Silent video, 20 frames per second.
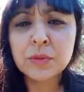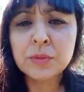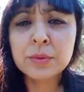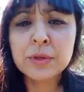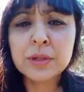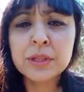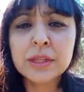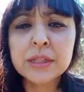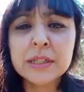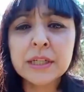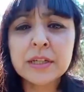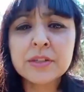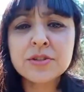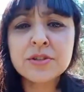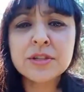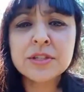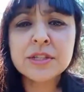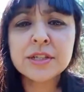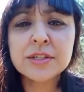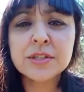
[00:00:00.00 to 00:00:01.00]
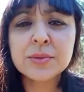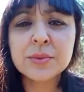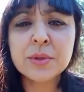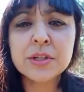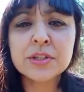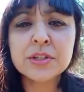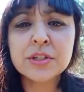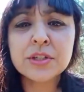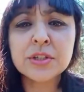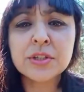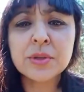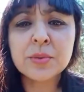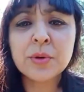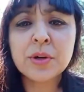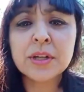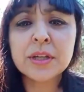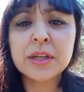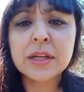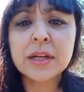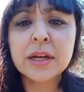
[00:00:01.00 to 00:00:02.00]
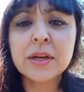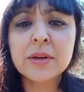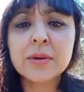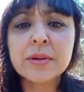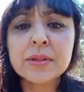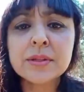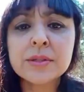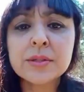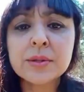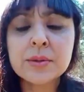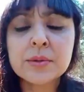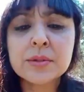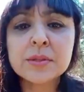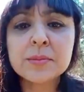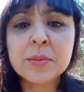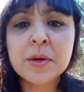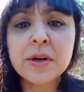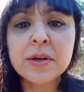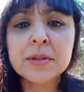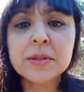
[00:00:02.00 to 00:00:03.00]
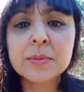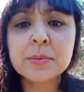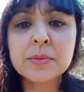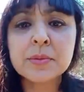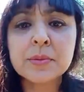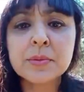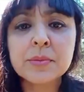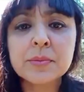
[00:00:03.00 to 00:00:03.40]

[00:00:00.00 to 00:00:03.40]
really dangerous situation, you want to get out as soon as possible.